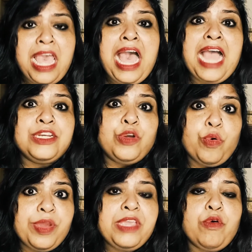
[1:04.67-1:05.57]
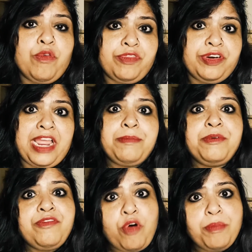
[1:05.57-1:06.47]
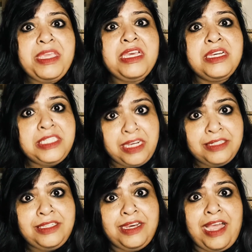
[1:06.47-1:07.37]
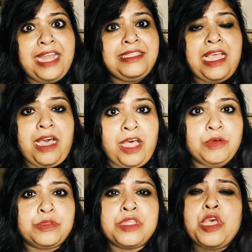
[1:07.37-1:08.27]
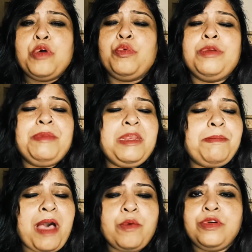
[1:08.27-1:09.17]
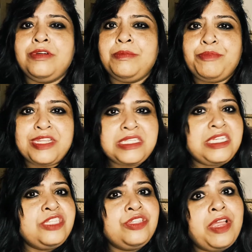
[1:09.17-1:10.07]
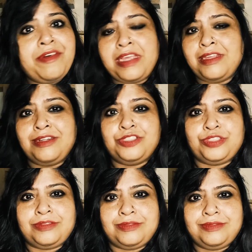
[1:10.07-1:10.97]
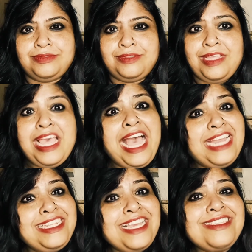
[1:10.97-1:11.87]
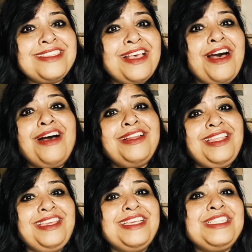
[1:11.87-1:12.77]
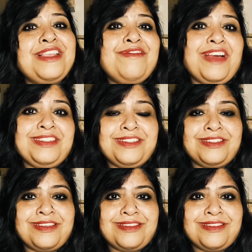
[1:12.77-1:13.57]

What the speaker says: And going over and performing a yajna at their house would mean power, prestige, recognition. And yes, Agni is invited.